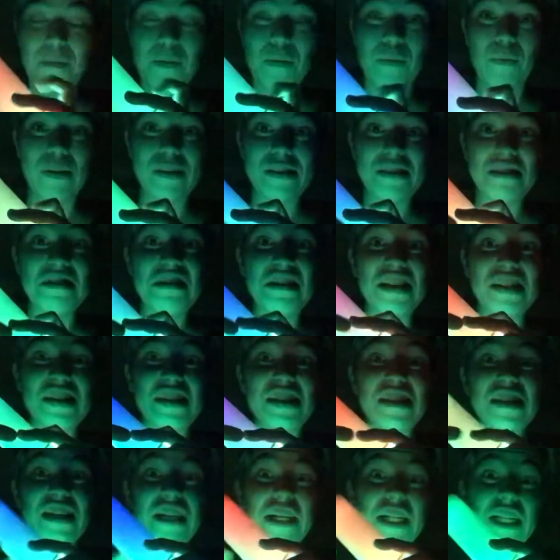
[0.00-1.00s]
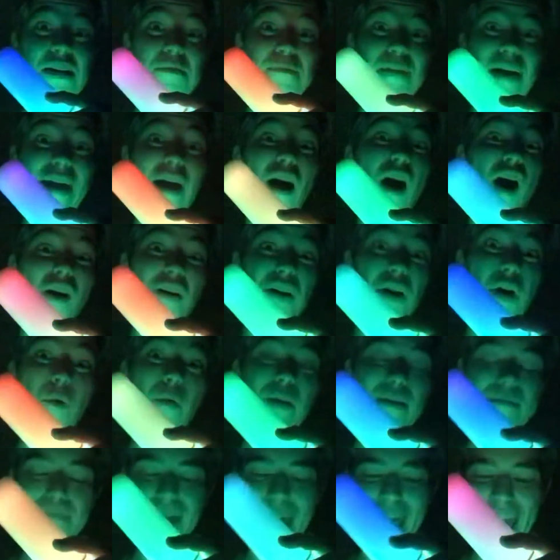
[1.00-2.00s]
It wasn't necessarily my
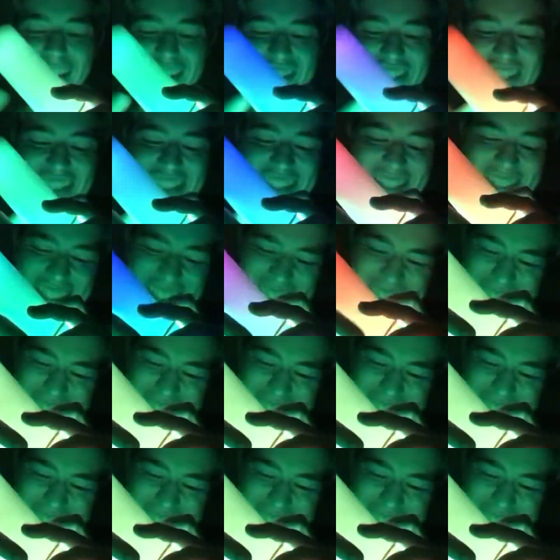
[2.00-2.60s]
ongoing passion.